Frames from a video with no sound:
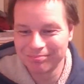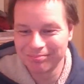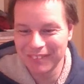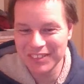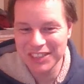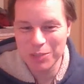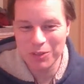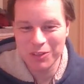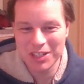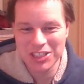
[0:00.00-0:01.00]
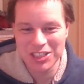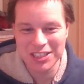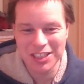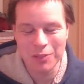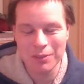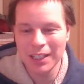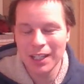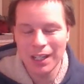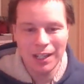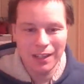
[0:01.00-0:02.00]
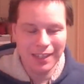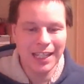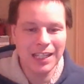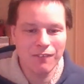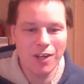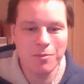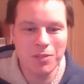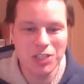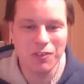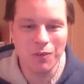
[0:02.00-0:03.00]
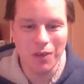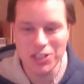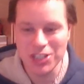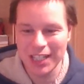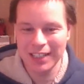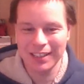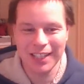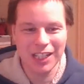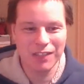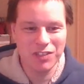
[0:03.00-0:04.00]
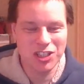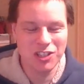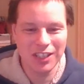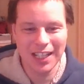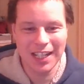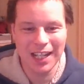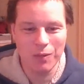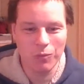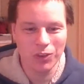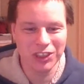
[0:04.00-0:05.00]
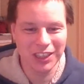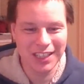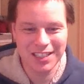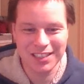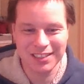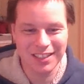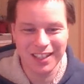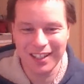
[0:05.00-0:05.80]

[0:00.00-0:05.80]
If there's no more questions. So thank you very much for watching. Thank you for tuning in and watching this